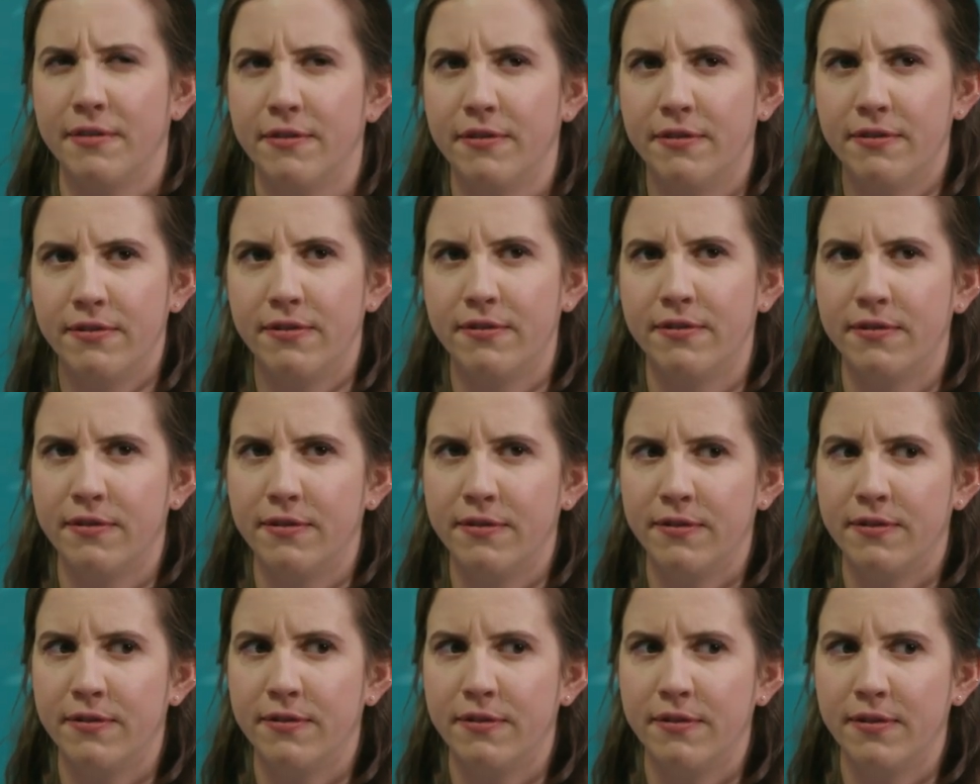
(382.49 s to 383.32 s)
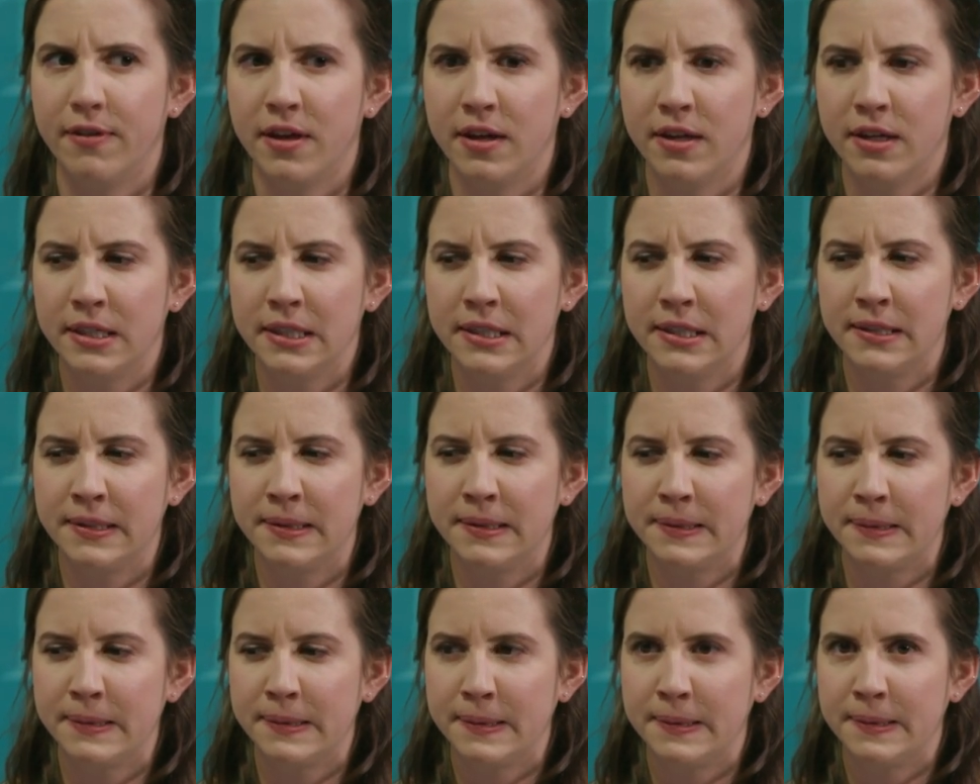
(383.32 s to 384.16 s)

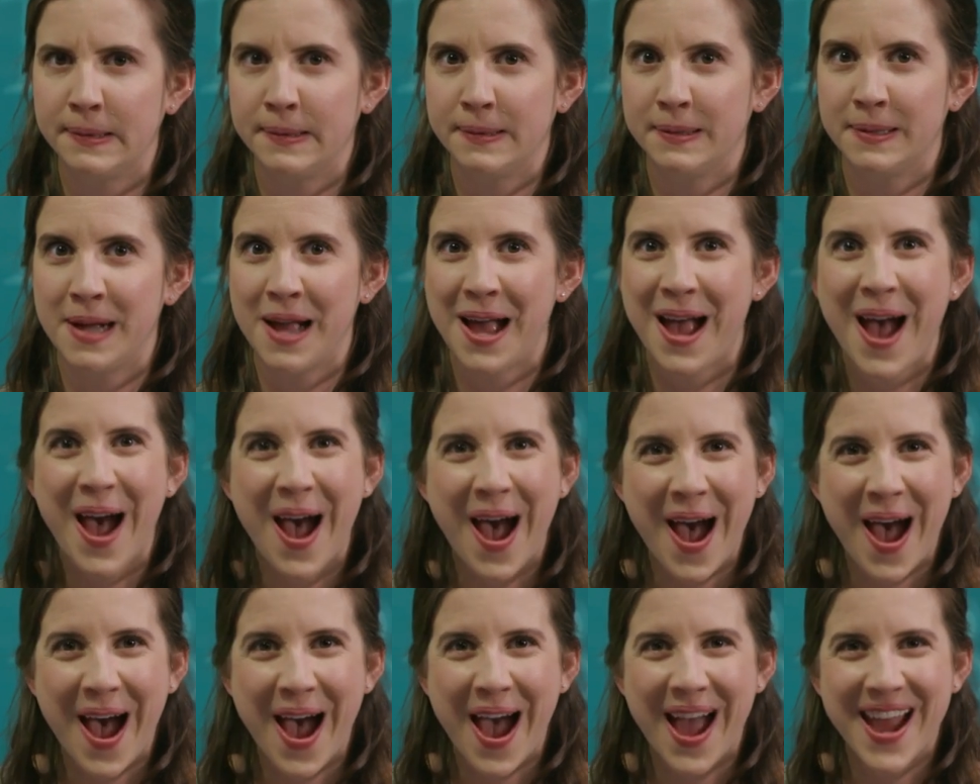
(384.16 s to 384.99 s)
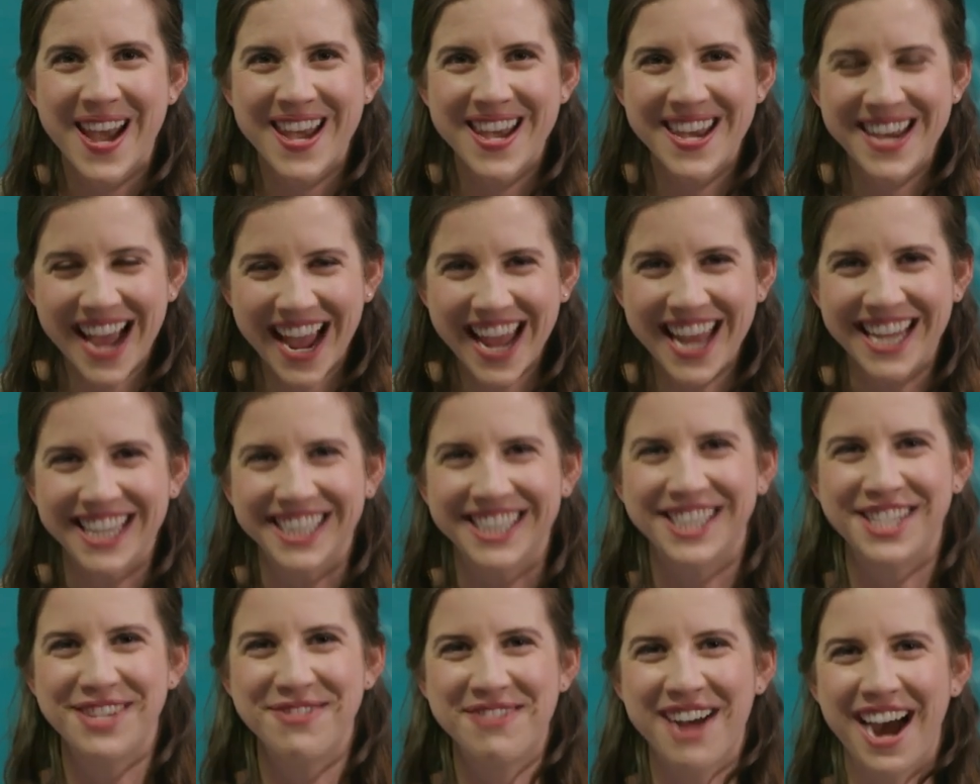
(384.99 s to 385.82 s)

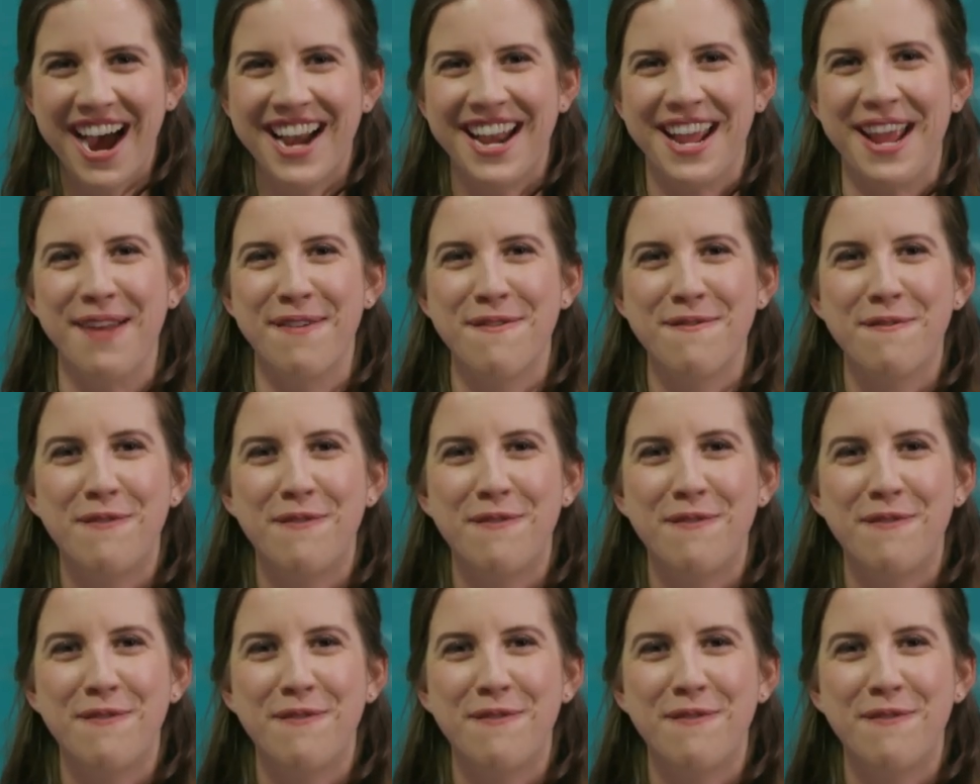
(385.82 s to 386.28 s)
nice, you got it.